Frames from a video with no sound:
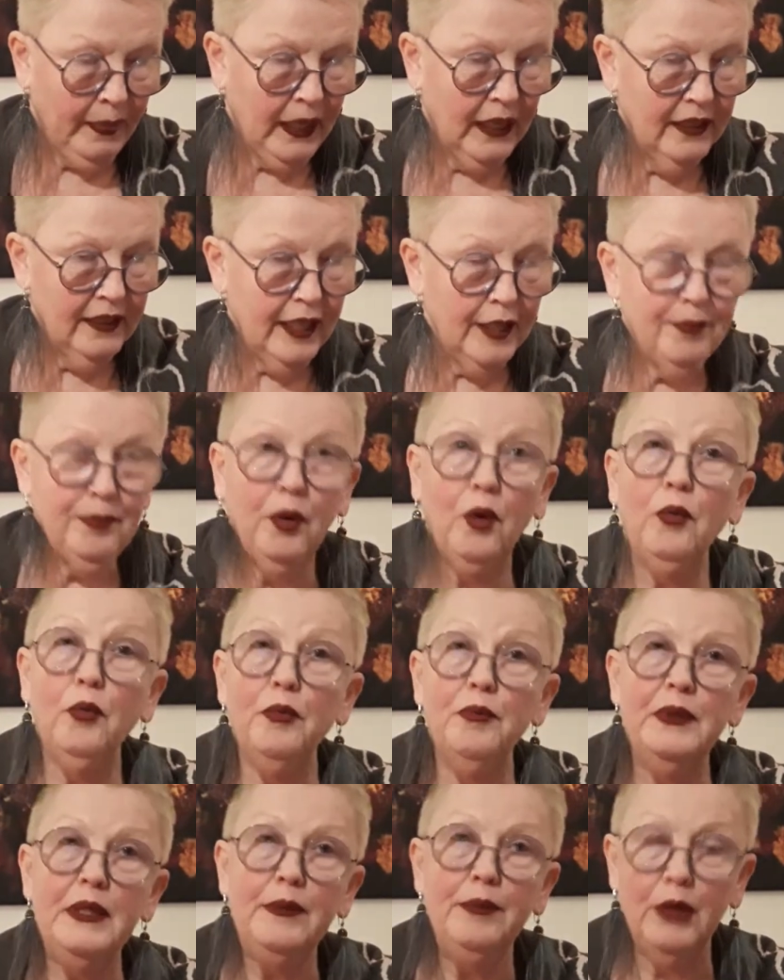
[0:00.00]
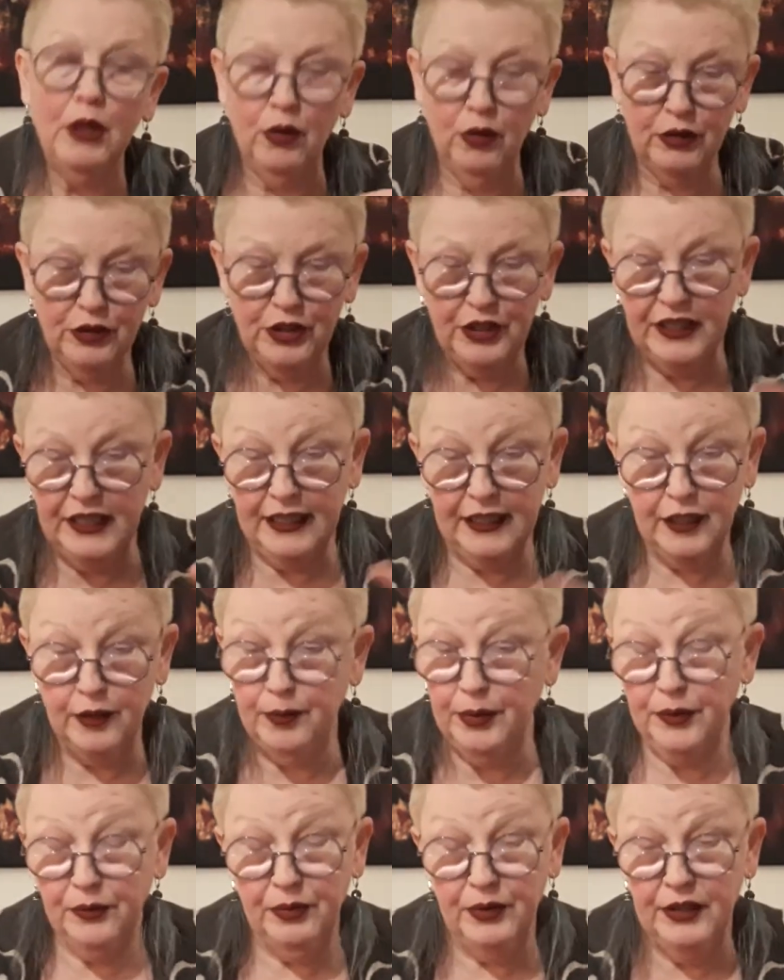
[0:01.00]
They probably belong together,
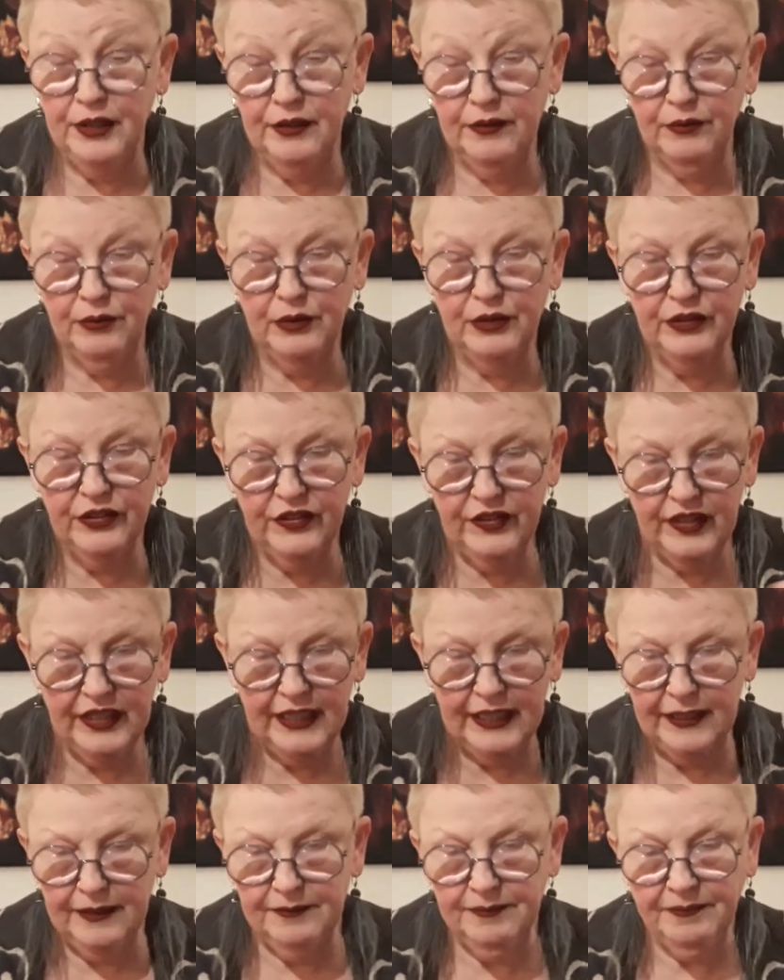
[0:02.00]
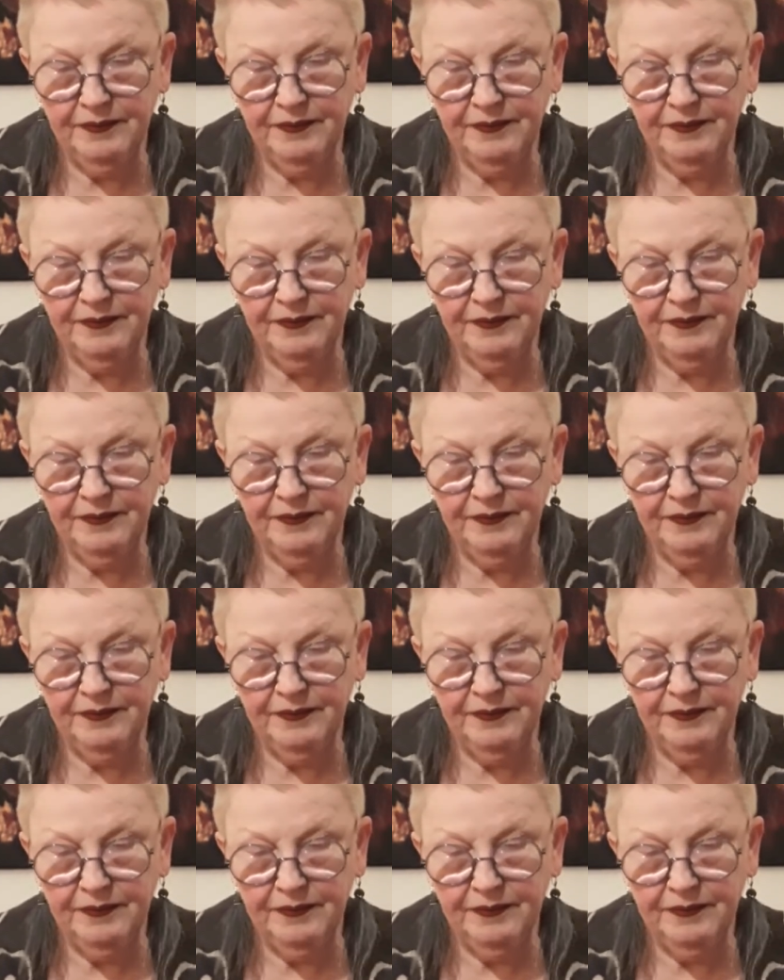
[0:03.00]
but we will see.